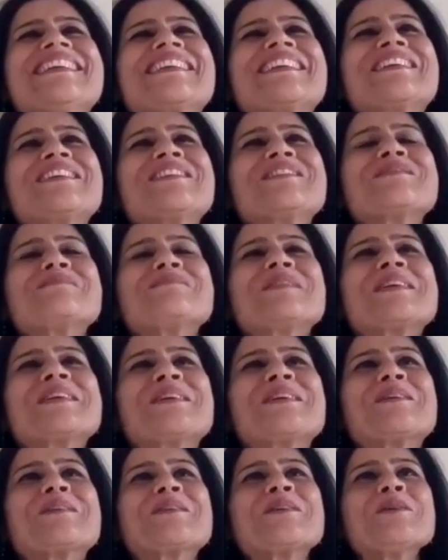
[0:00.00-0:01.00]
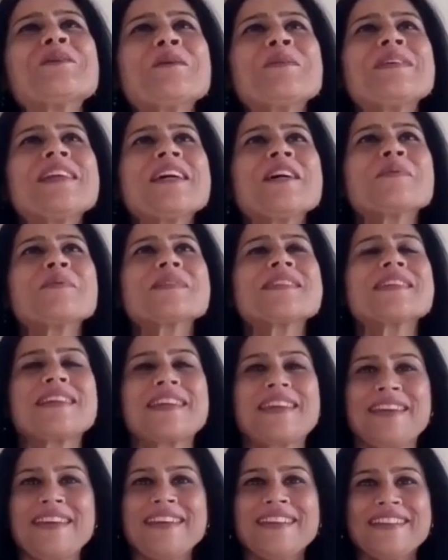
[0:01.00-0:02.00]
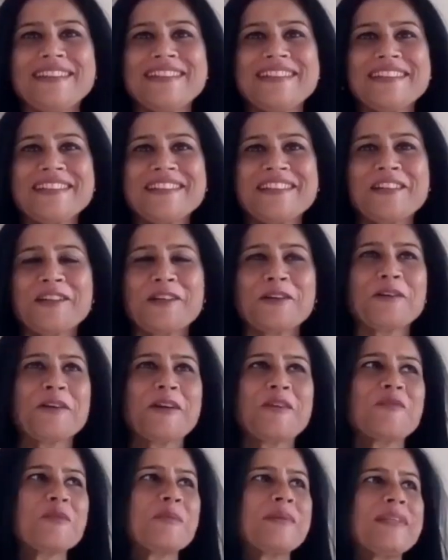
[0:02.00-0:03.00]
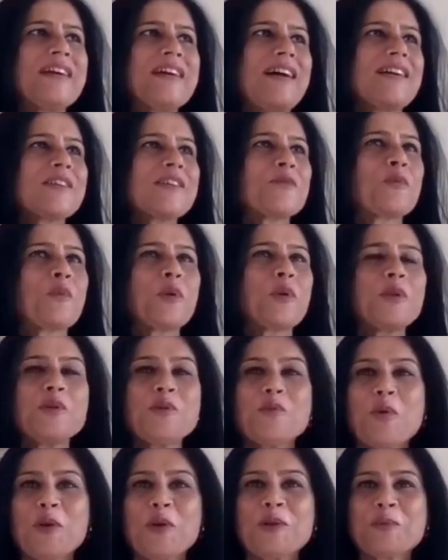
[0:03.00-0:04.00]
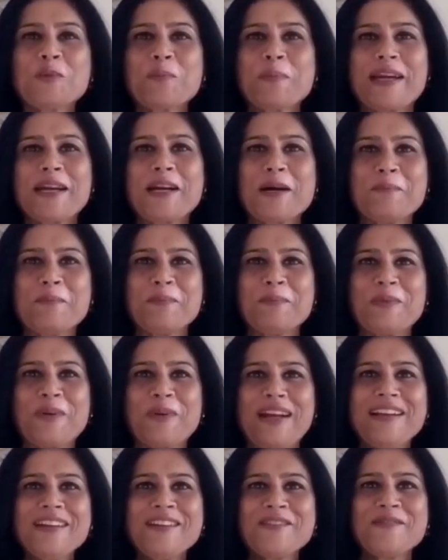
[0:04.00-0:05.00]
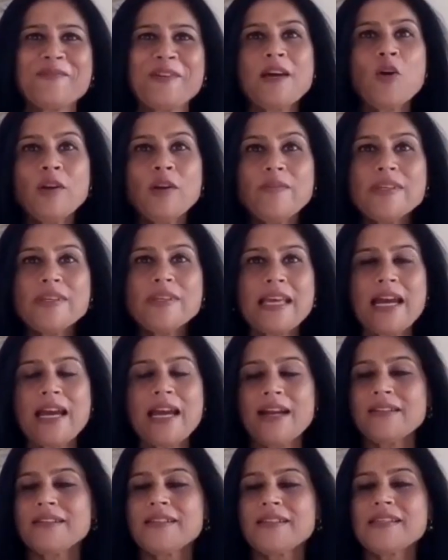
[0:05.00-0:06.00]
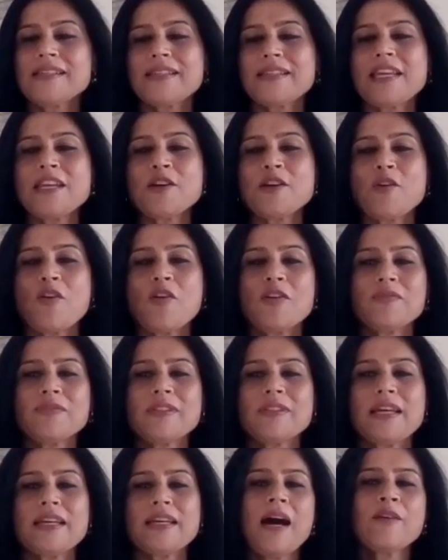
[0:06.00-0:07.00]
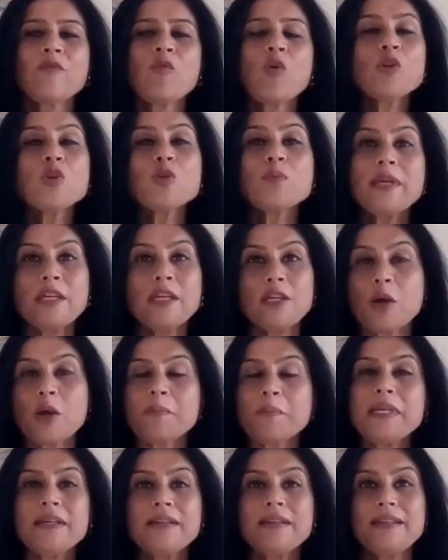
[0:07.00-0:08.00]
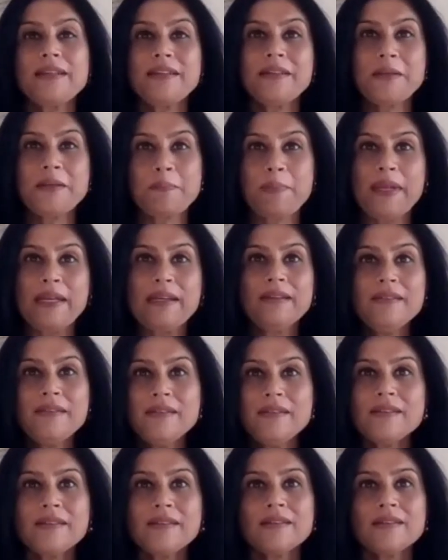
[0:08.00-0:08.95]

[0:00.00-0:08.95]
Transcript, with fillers: uh, uh, you know when i was a kid uh, everybody asked what do you want to become right i always had this thing of that i want to be economically independent